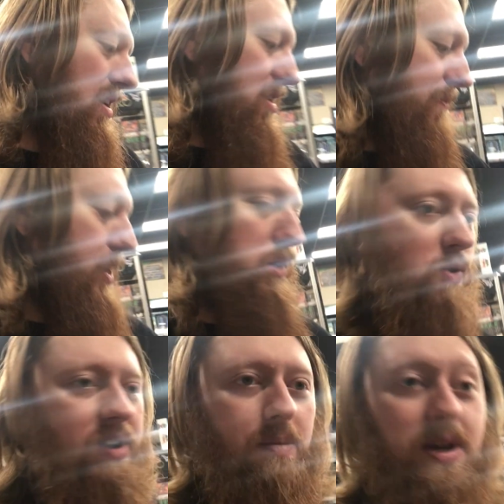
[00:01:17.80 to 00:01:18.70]
hopefully it's
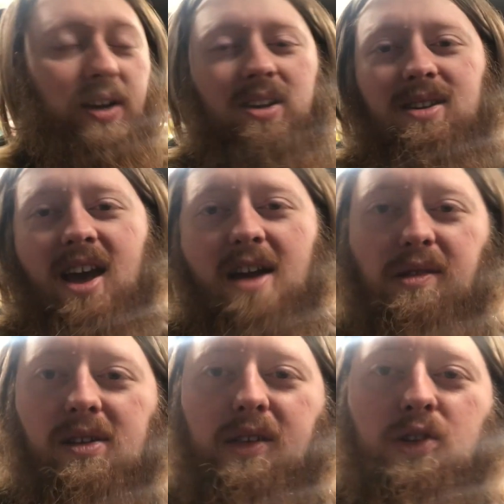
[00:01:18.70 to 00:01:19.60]
going to be a good day,
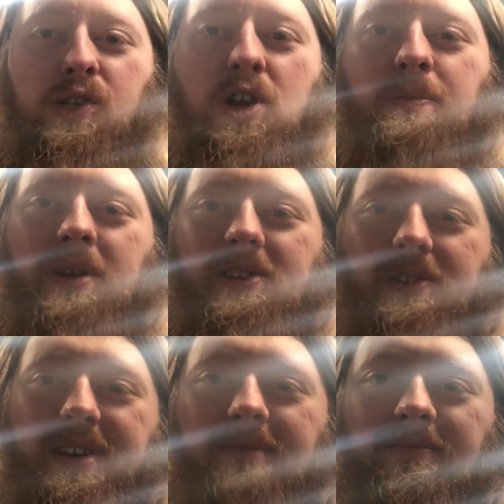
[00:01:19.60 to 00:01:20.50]
so let's just jump into it.